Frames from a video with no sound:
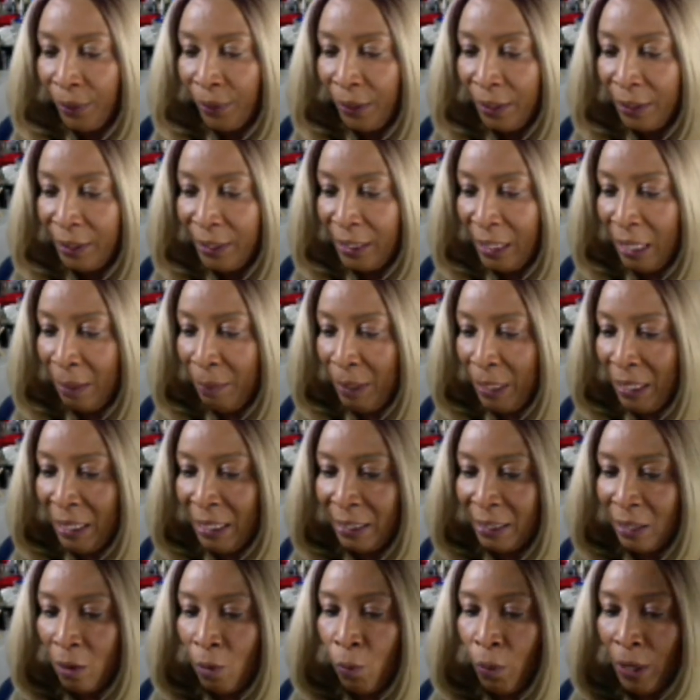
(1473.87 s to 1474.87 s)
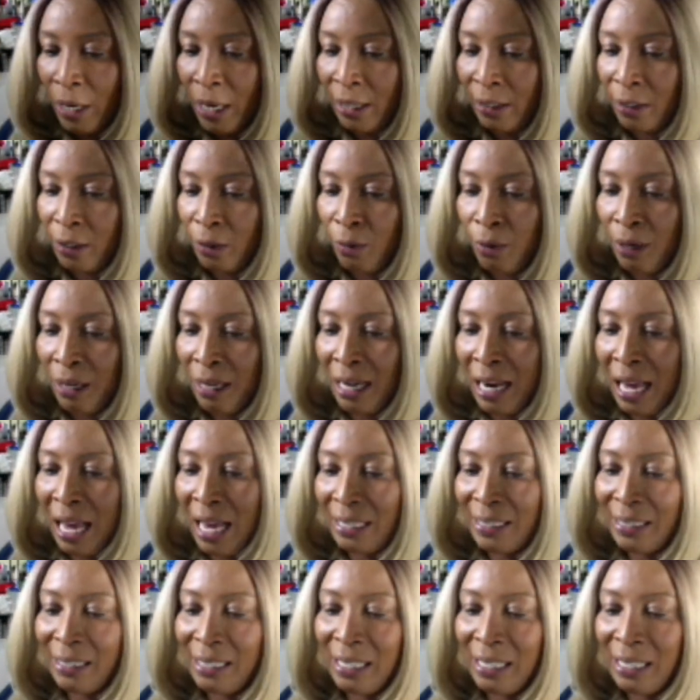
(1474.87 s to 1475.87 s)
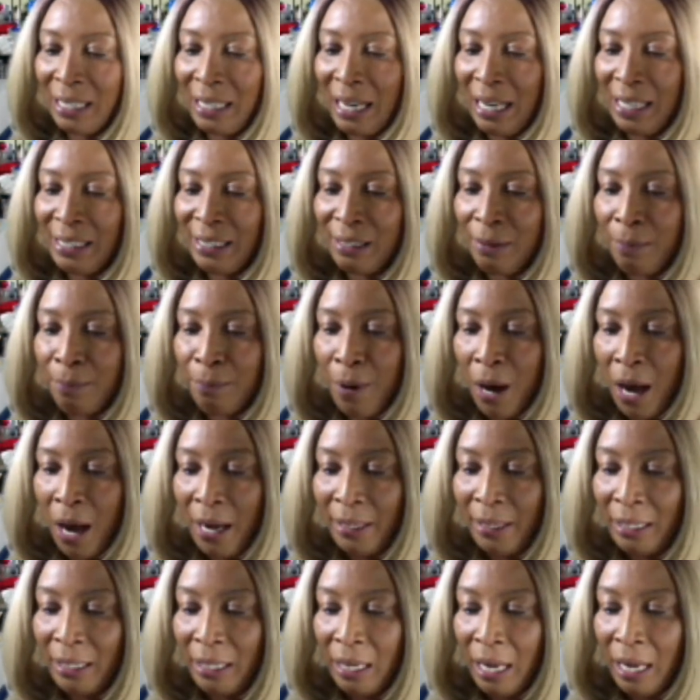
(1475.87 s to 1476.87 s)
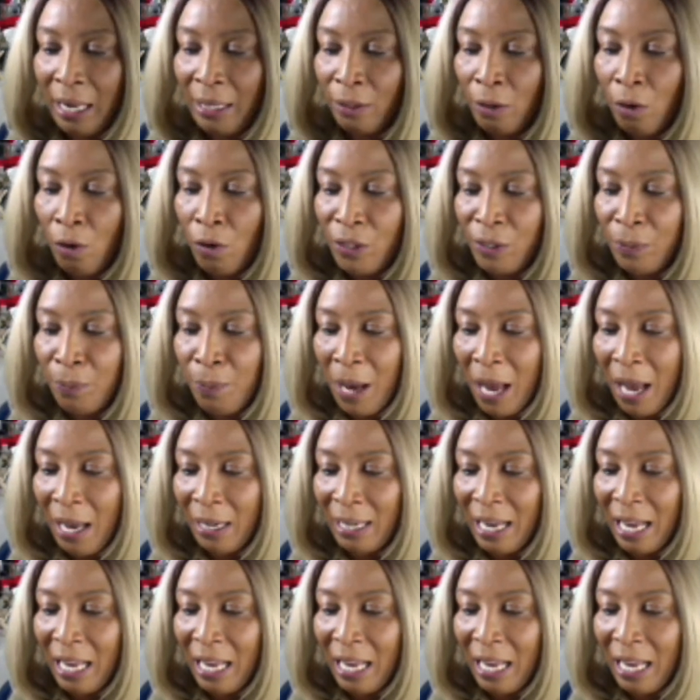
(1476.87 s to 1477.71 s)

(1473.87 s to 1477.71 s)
Steaming is a way to relax and cleanse the body and goes back